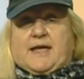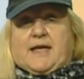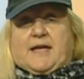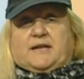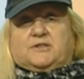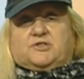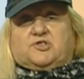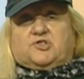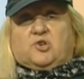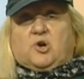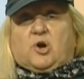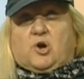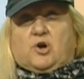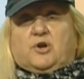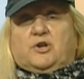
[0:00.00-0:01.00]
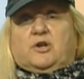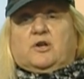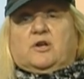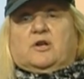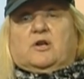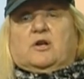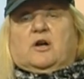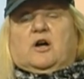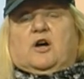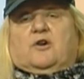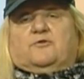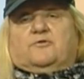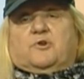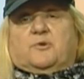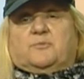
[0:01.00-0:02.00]
And joy
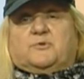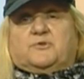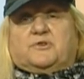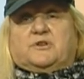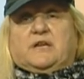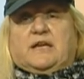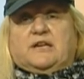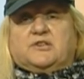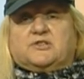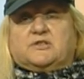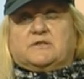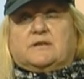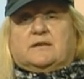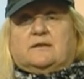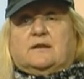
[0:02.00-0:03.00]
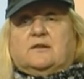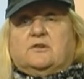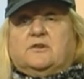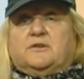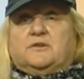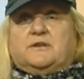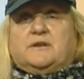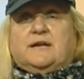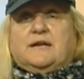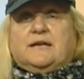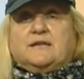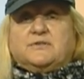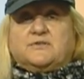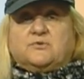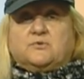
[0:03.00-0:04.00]
of communication and learning
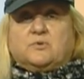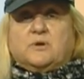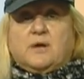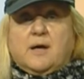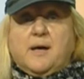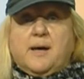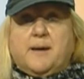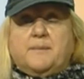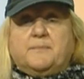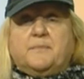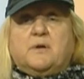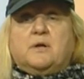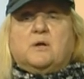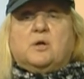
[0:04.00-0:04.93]
has to come